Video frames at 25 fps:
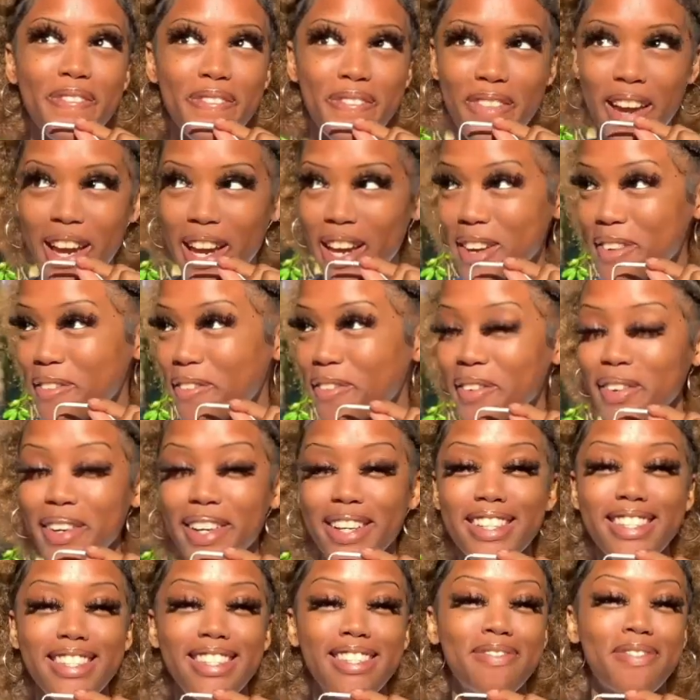
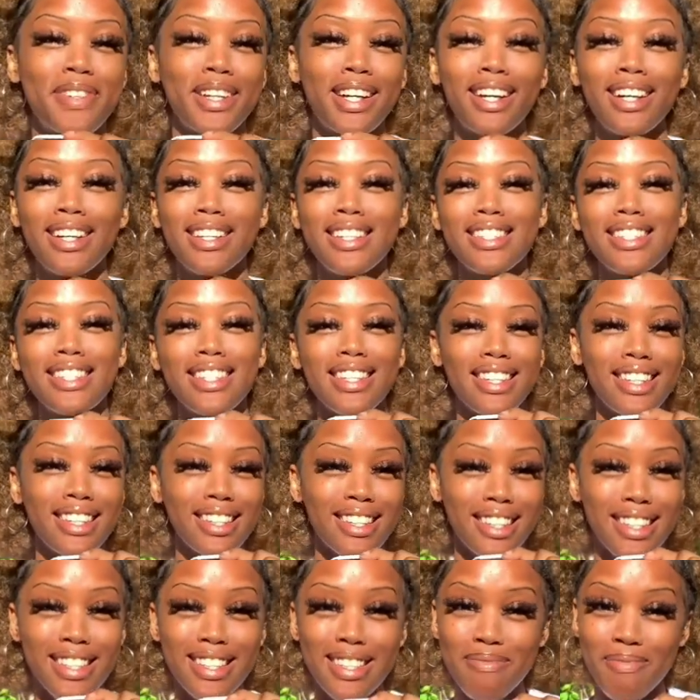favorites because
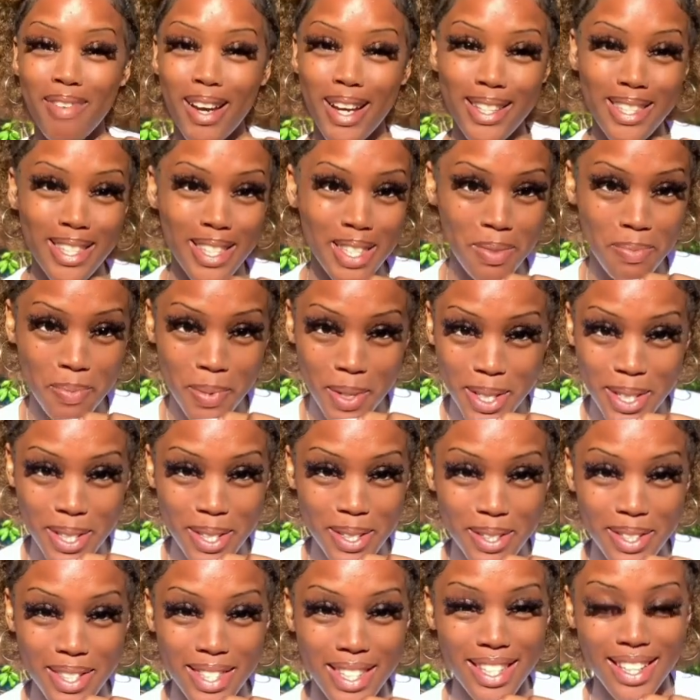it is my
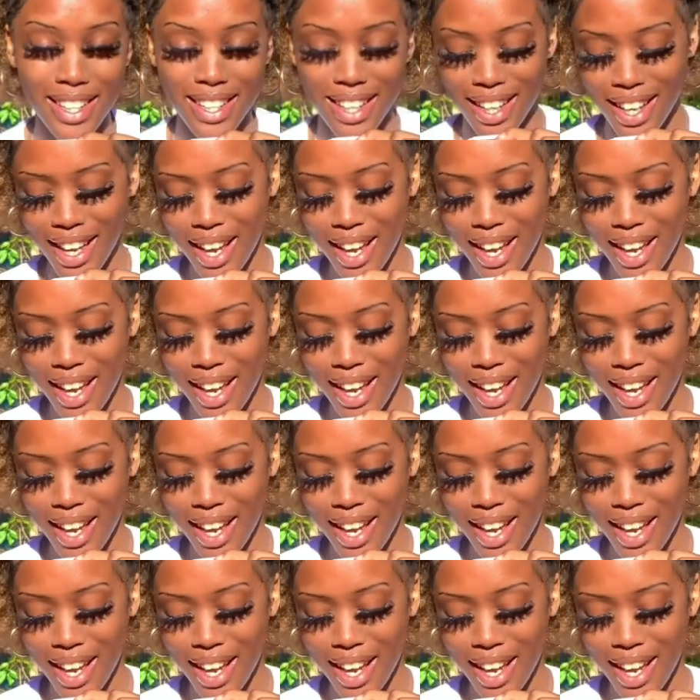specialty.